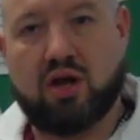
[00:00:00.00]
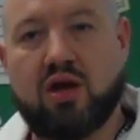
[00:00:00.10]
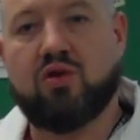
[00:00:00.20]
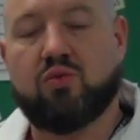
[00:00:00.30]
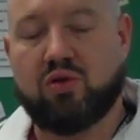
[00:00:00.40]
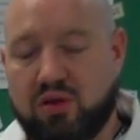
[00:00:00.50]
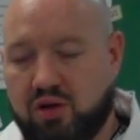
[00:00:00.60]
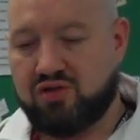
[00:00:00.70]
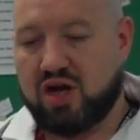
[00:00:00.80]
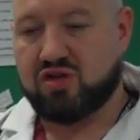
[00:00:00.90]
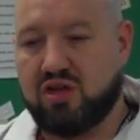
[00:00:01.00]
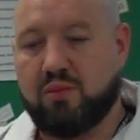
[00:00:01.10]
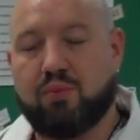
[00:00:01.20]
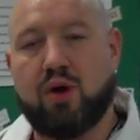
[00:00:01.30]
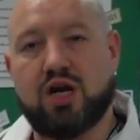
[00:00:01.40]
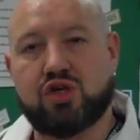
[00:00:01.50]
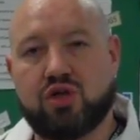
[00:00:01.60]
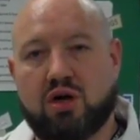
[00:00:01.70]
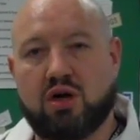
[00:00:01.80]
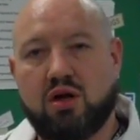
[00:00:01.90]
Okay, it's actually the
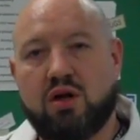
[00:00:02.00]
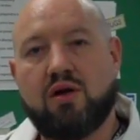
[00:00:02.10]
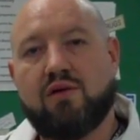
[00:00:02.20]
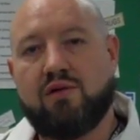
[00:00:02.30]
pressure